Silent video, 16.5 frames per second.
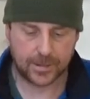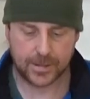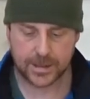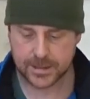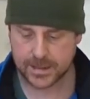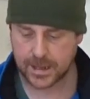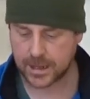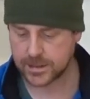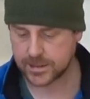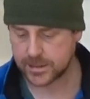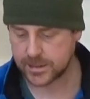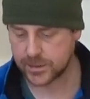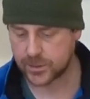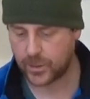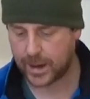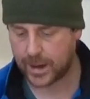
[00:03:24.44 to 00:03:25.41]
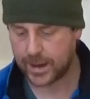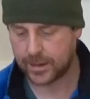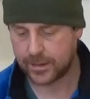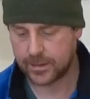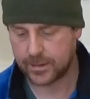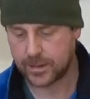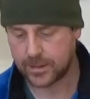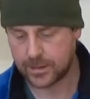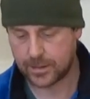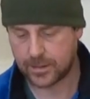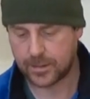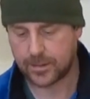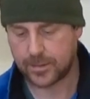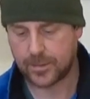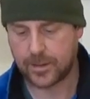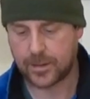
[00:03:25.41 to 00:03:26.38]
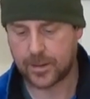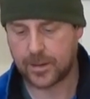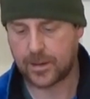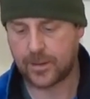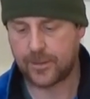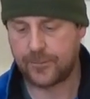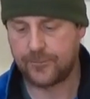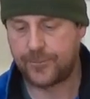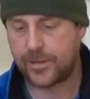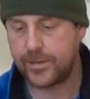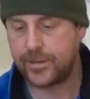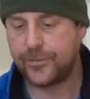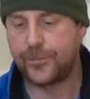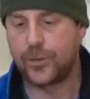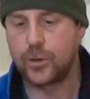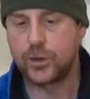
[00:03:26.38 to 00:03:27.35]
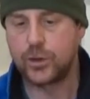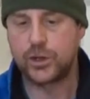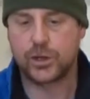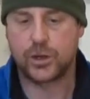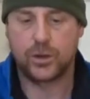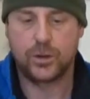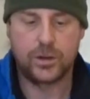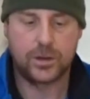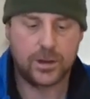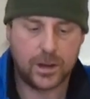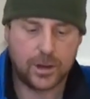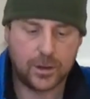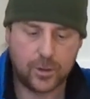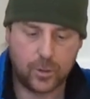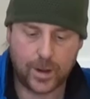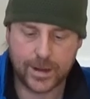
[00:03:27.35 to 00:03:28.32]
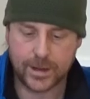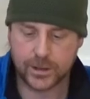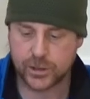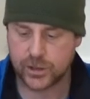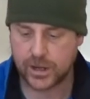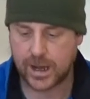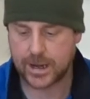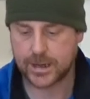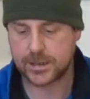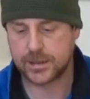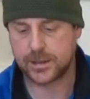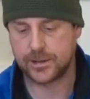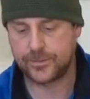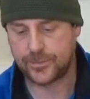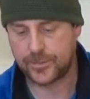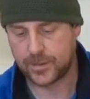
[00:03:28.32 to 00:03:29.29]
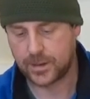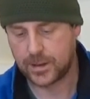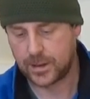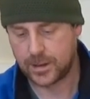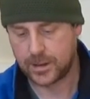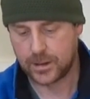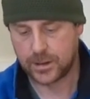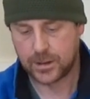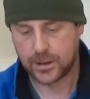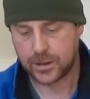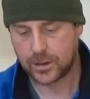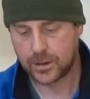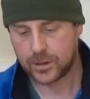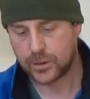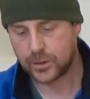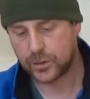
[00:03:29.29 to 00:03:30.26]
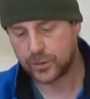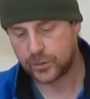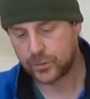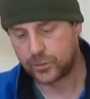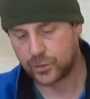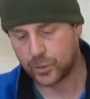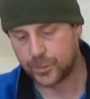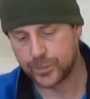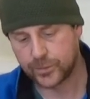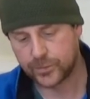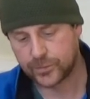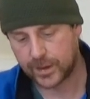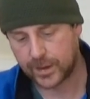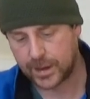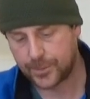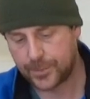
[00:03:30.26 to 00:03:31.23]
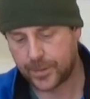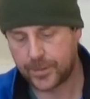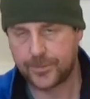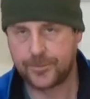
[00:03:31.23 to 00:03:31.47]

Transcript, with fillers: This has this quite very functional and quite attractive double zip